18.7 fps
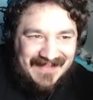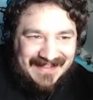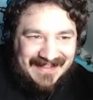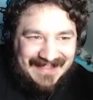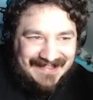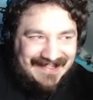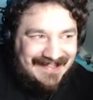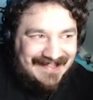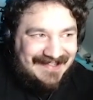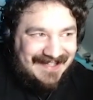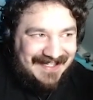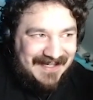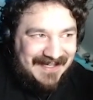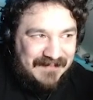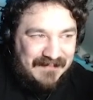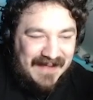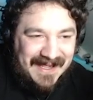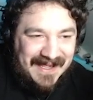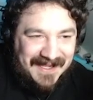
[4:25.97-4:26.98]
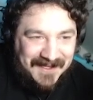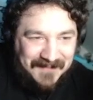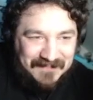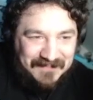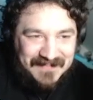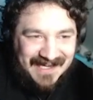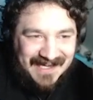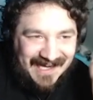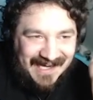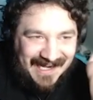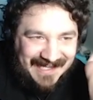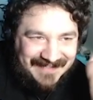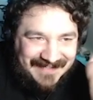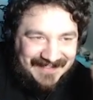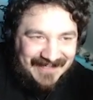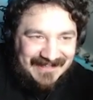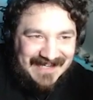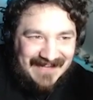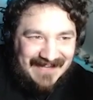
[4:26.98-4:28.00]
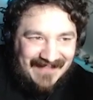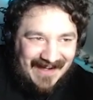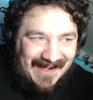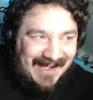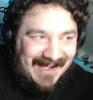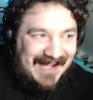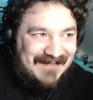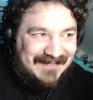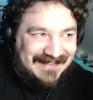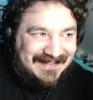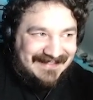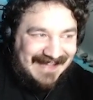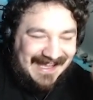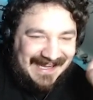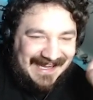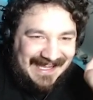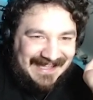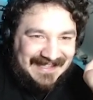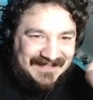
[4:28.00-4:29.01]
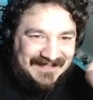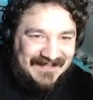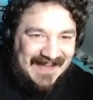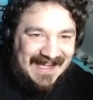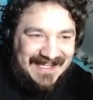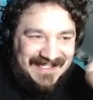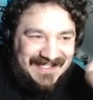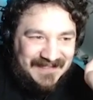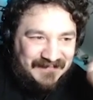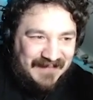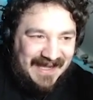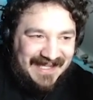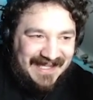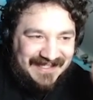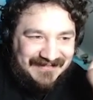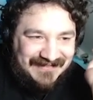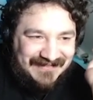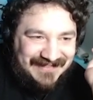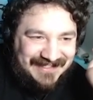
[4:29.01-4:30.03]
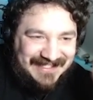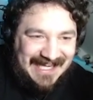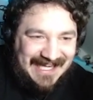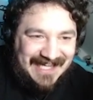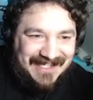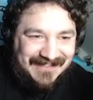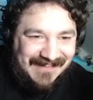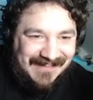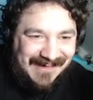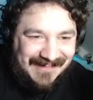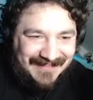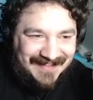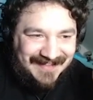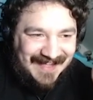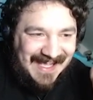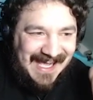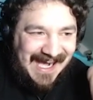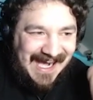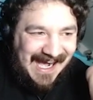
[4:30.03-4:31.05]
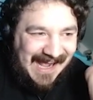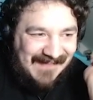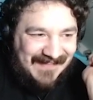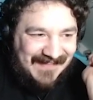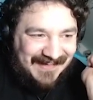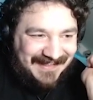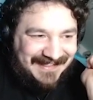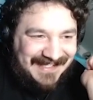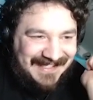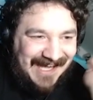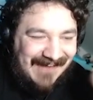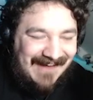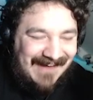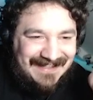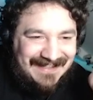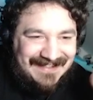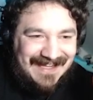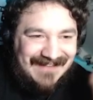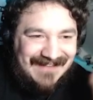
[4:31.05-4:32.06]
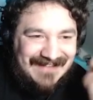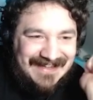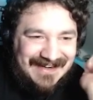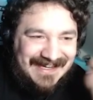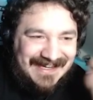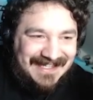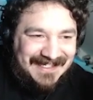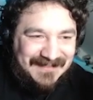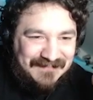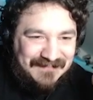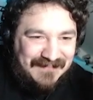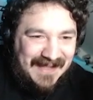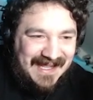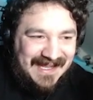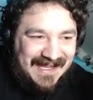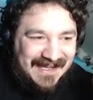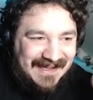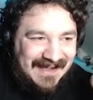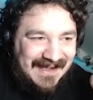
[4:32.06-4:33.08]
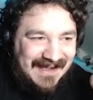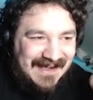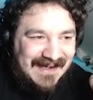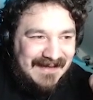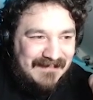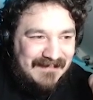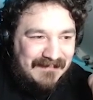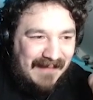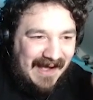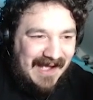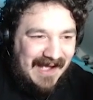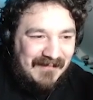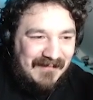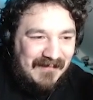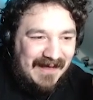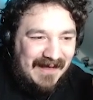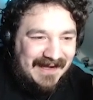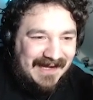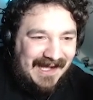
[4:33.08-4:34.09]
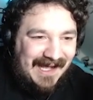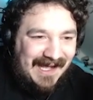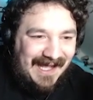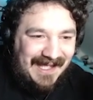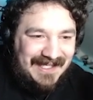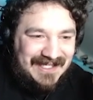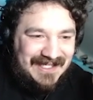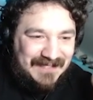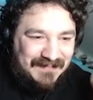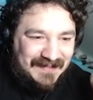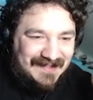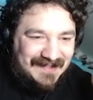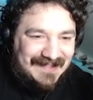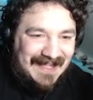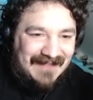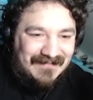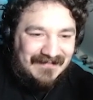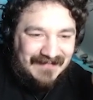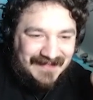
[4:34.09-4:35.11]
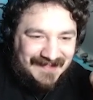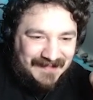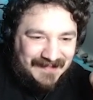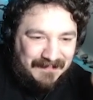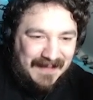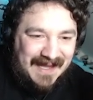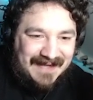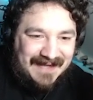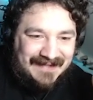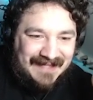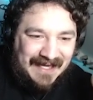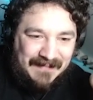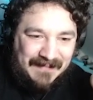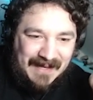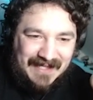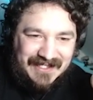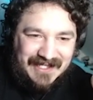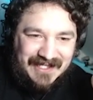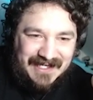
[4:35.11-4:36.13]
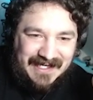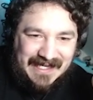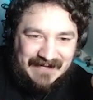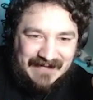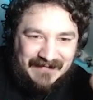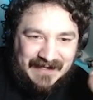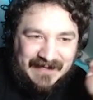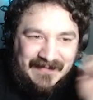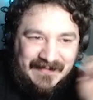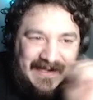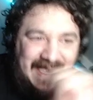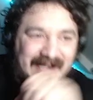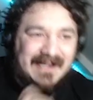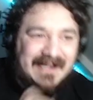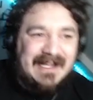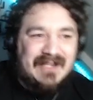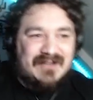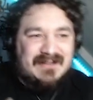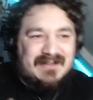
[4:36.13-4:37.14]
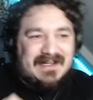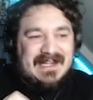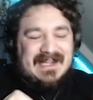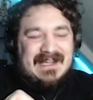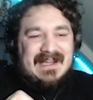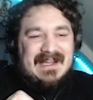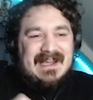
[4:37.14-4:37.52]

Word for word: this is going to be. I do love a hybrid deck, and the fact you paired it with Shadow Isles, I've got no idea what you're going to be, but I 100% respect it. I'm actually going to get rid of literally